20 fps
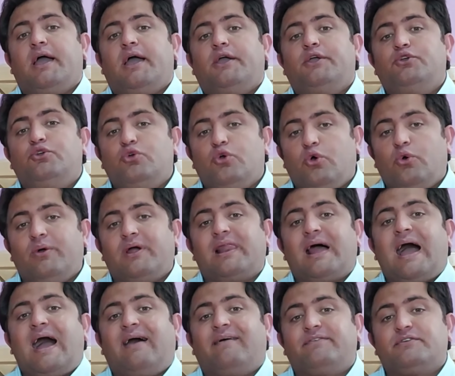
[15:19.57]
you will
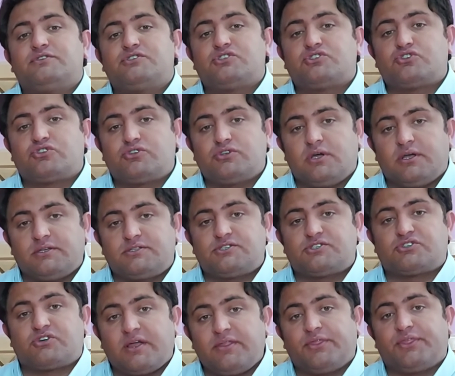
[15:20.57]
have a
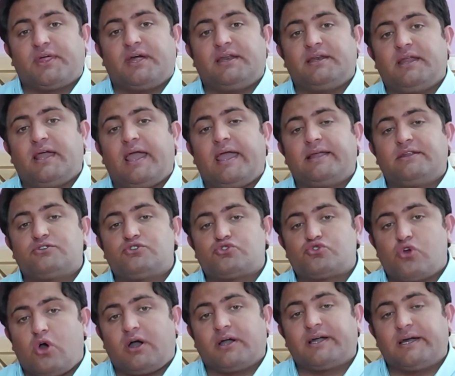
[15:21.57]
strengthened and
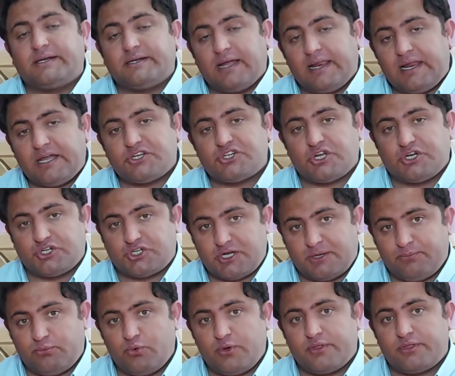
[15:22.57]
stronger
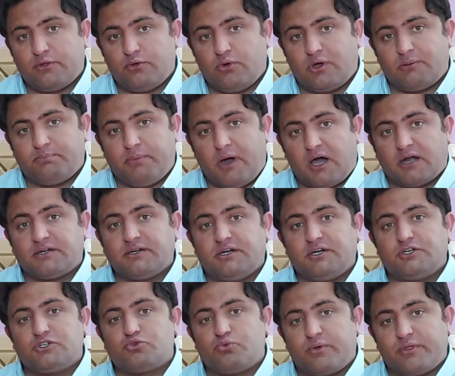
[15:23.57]
relationship with your
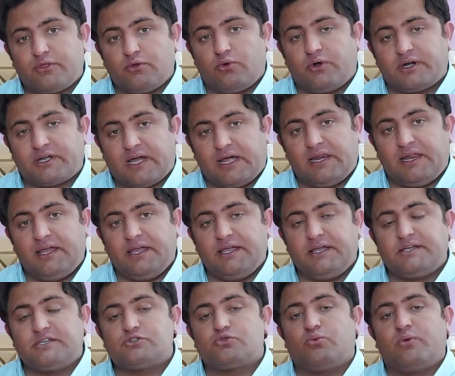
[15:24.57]
partners, with your
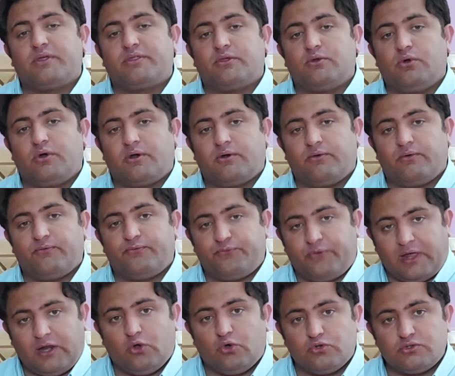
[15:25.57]
colleagues, with your
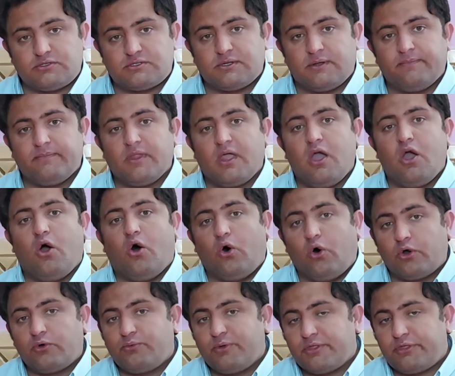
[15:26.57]
fellows,
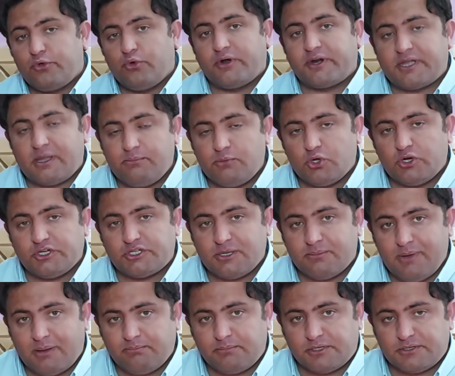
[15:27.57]
or with your community
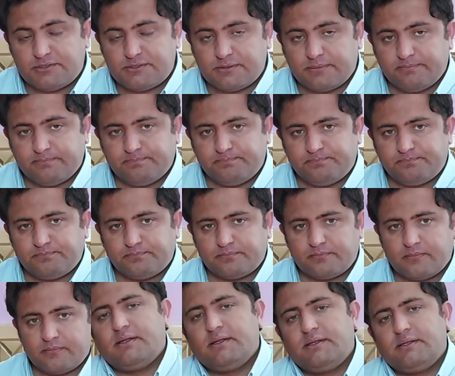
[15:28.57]
members.
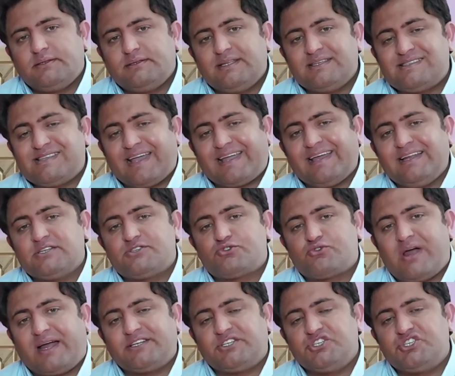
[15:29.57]
The second
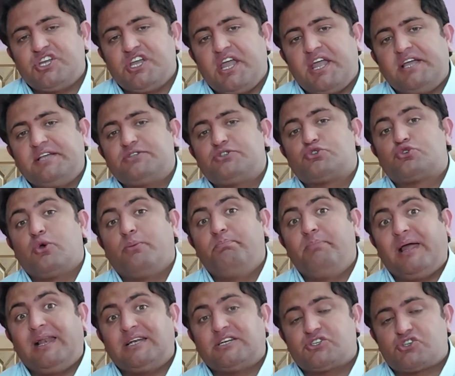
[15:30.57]
strategy is to
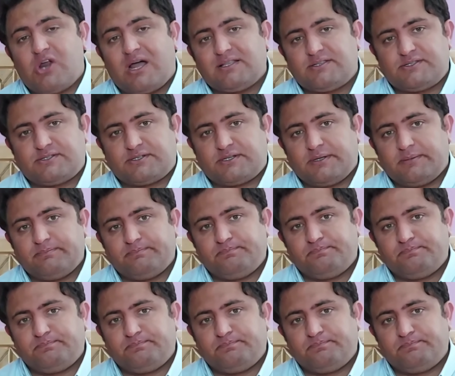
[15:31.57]
build trust.